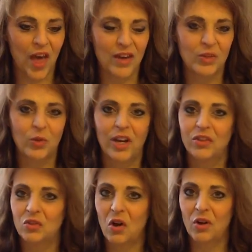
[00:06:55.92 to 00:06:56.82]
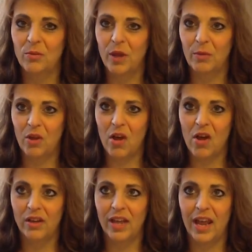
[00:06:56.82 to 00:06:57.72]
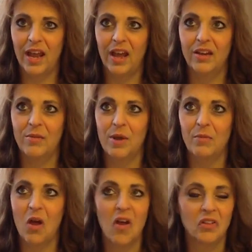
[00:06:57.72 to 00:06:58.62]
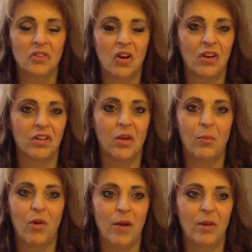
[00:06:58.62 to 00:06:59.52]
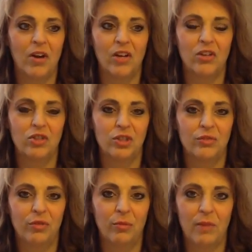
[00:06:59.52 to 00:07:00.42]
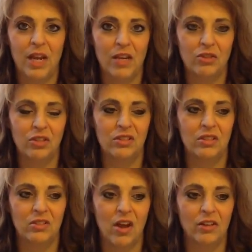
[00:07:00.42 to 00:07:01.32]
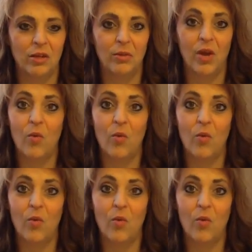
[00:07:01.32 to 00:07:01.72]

that is when I started my blog. And my blog started primarily just for me, just to document